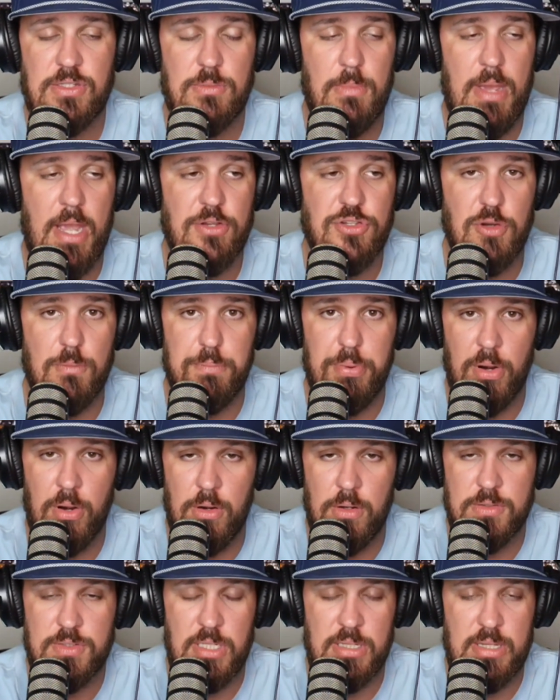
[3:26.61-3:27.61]
Major
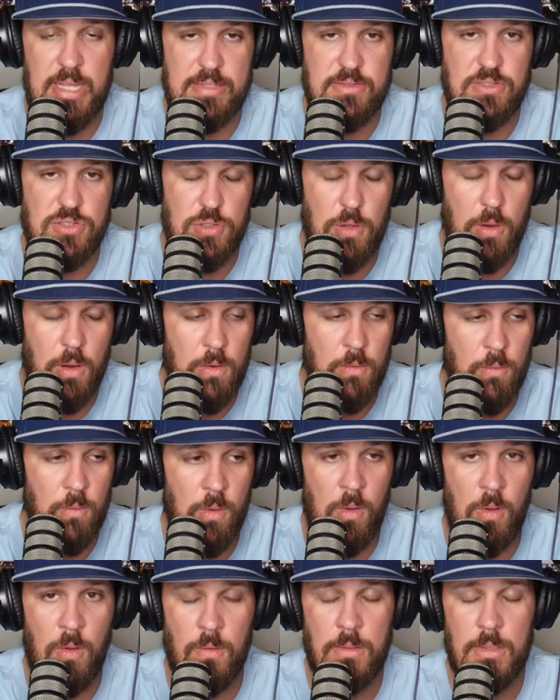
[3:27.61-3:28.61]
Burns had that star
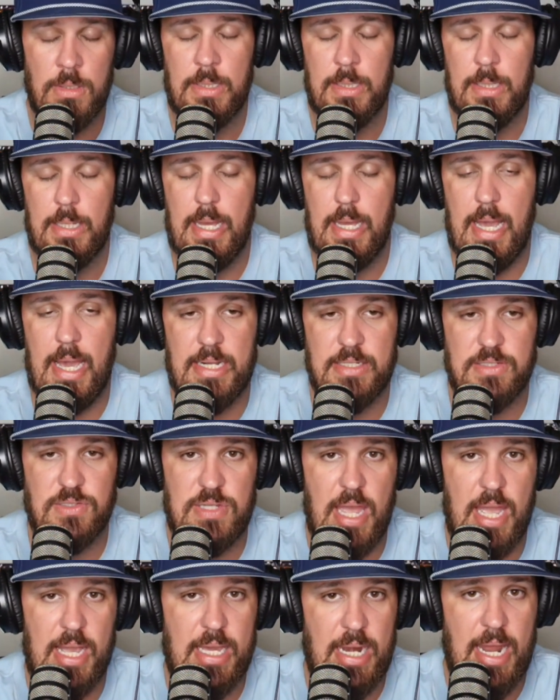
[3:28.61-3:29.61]
role, had a
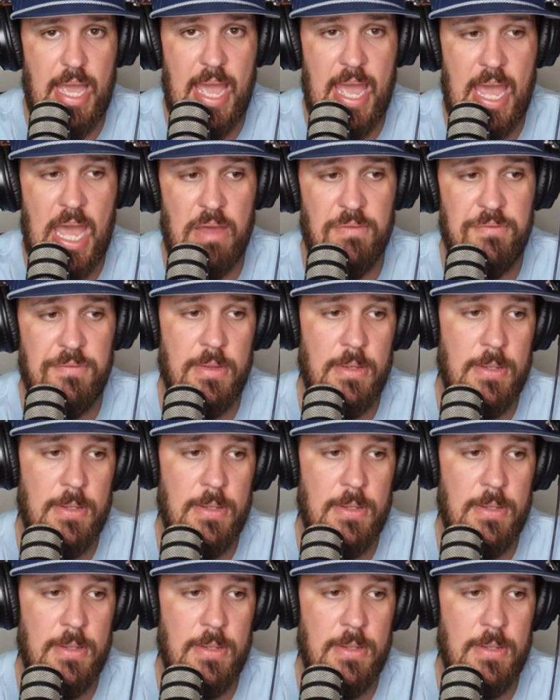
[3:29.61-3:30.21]
sack and a half.